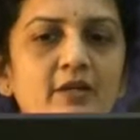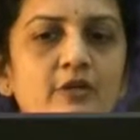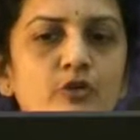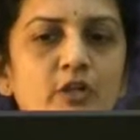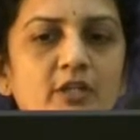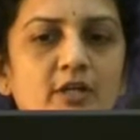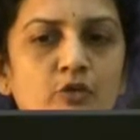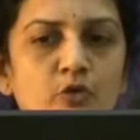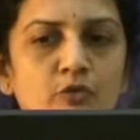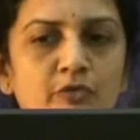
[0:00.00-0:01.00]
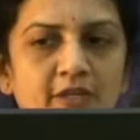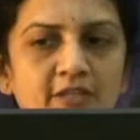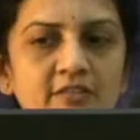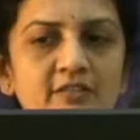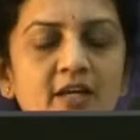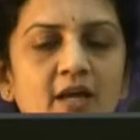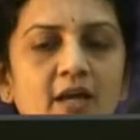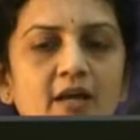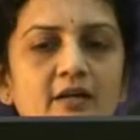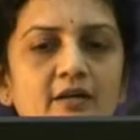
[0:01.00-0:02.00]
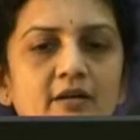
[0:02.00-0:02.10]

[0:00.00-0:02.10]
during the acute phase. And